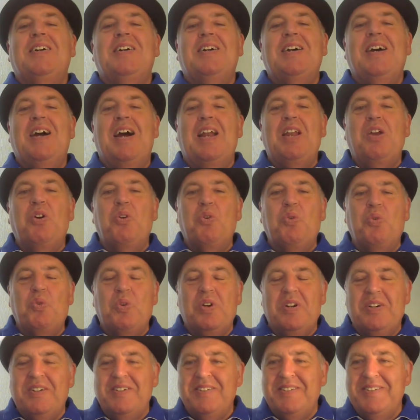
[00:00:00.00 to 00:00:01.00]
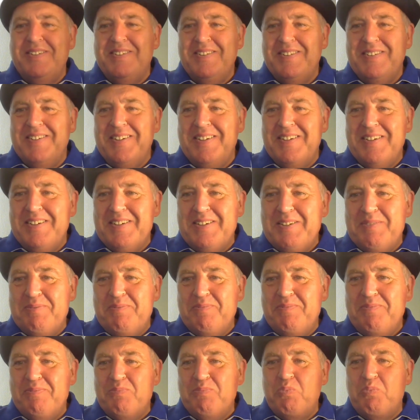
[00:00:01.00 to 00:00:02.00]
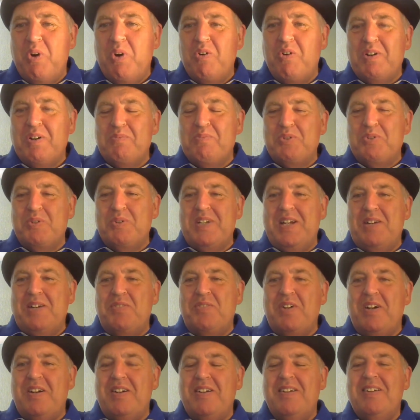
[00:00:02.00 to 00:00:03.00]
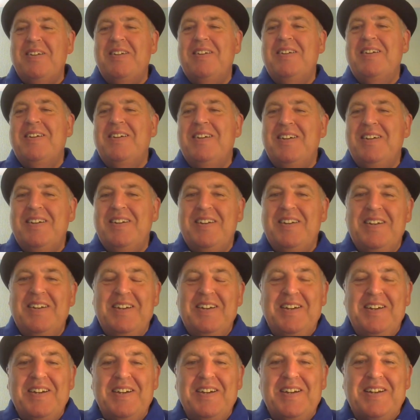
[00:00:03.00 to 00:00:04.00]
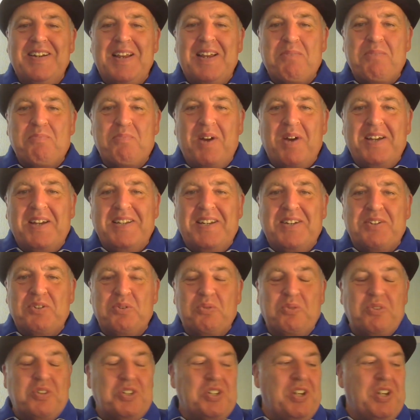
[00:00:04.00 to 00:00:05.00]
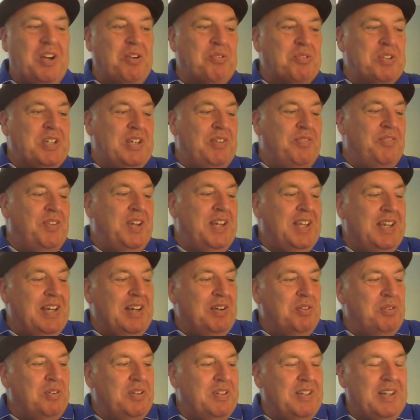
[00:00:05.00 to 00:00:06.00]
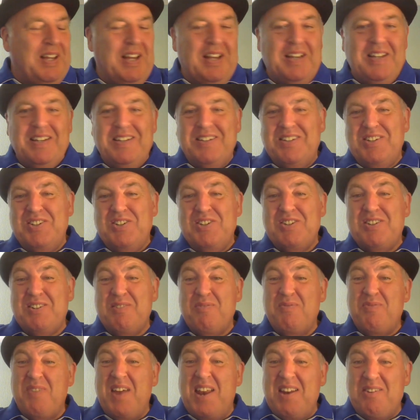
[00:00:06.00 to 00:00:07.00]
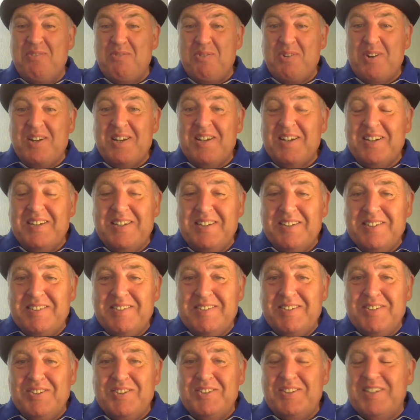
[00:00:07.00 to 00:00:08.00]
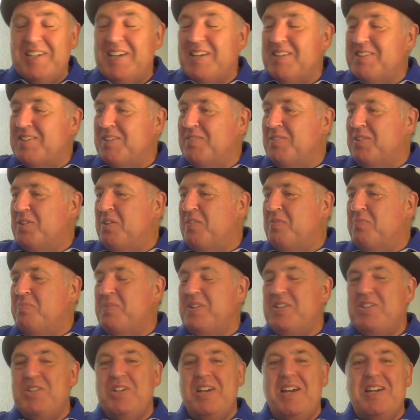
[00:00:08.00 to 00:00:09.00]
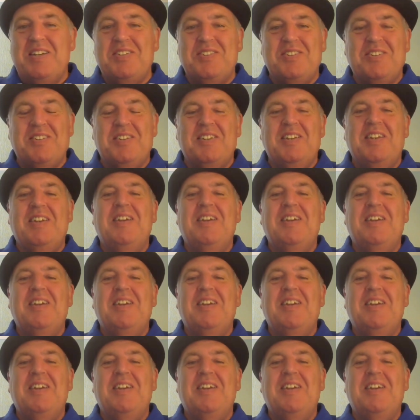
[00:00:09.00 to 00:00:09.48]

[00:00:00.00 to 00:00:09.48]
Hello, welcome to another Glenn Maney Talks Chelsea video, and this is just a vent really, just to get something off my chest.